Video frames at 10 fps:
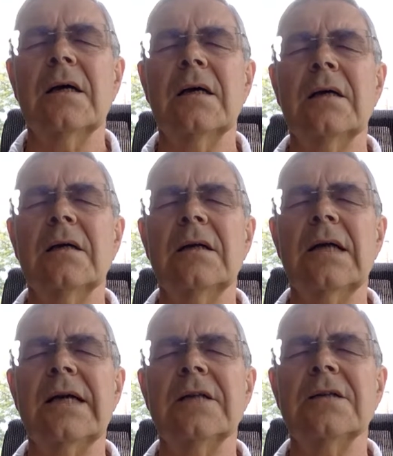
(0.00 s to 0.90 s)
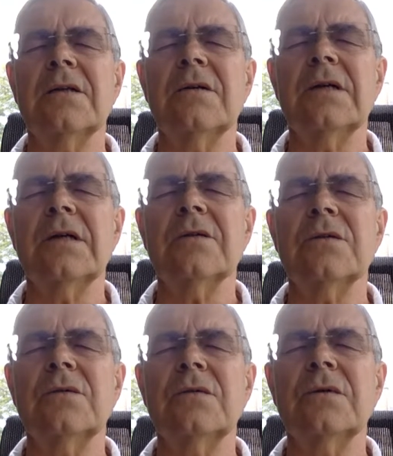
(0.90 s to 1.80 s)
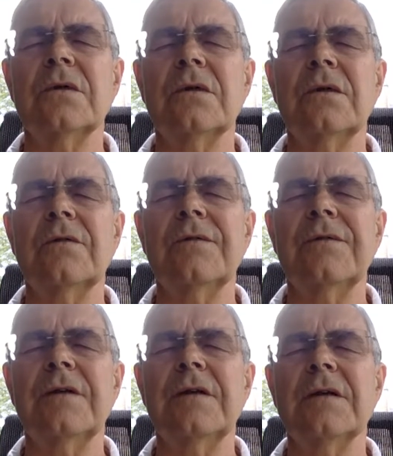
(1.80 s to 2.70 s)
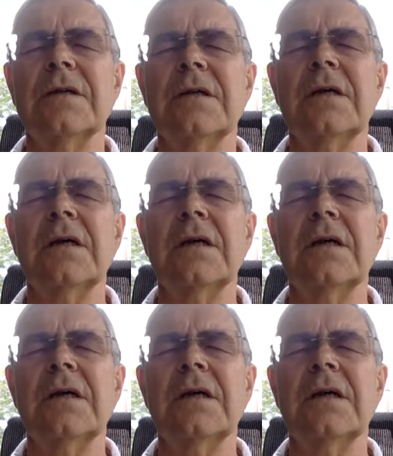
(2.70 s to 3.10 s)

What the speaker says: and your legs going down towards your feet,